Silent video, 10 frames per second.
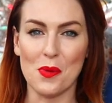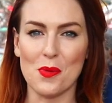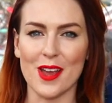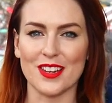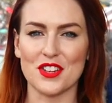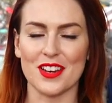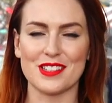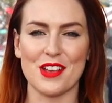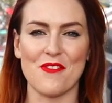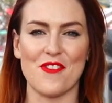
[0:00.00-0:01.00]
which
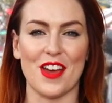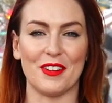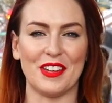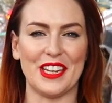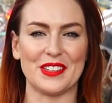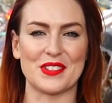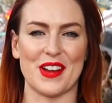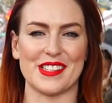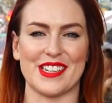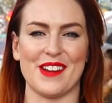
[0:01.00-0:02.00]
is a very
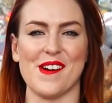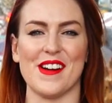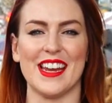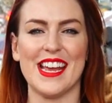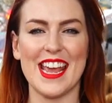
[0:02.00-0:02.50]
interesting one.